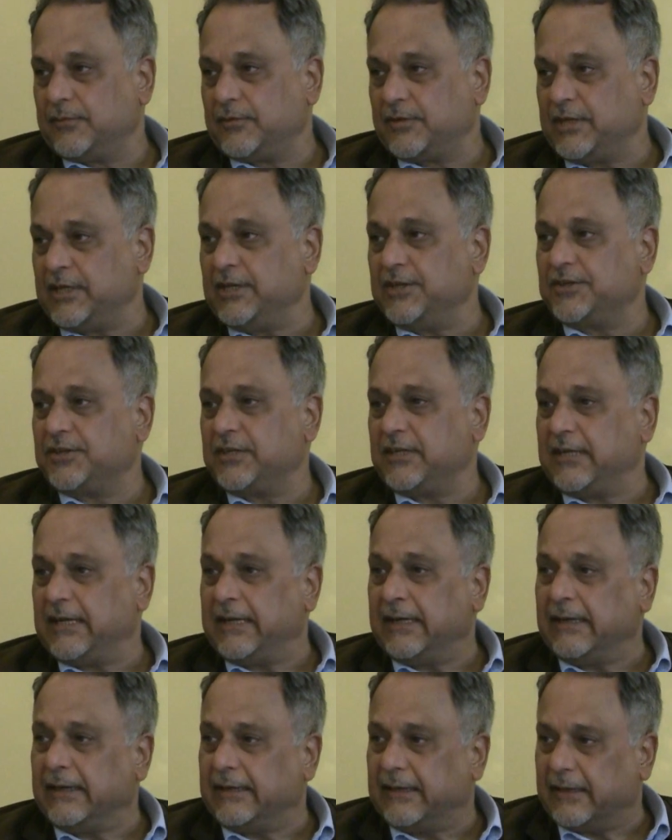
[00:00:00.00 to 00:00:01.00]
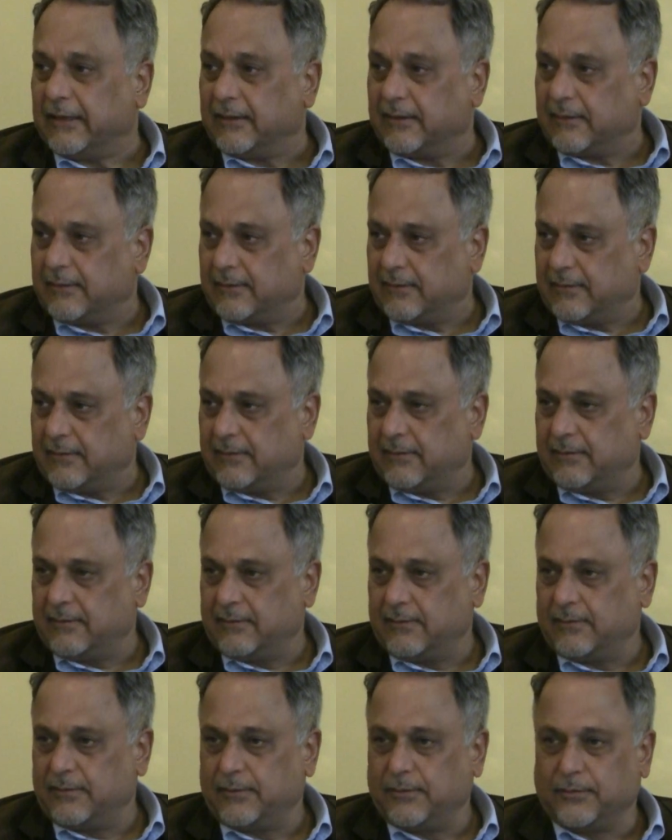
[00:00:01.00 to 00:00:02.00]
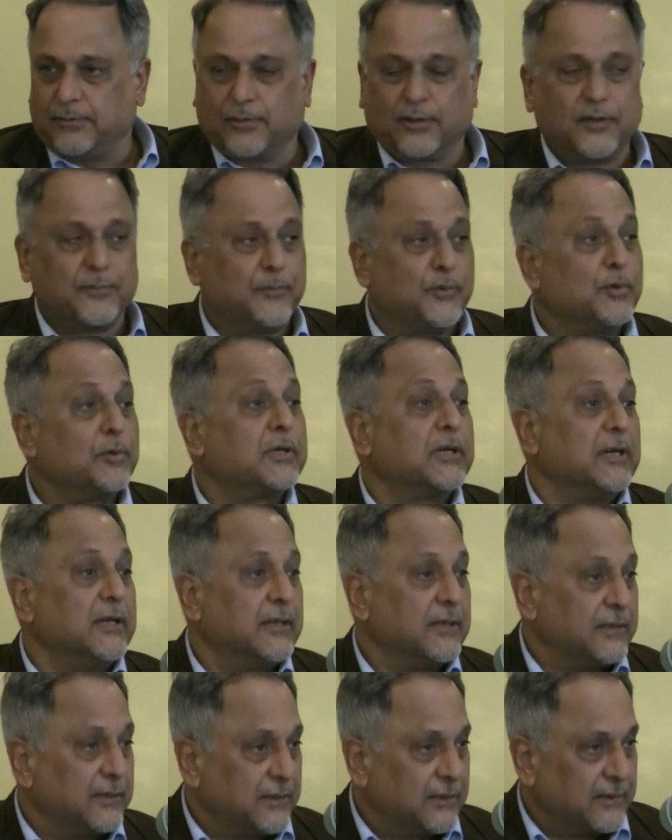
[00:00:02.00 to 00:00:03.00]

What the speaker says: CNC India, Roy Bucher,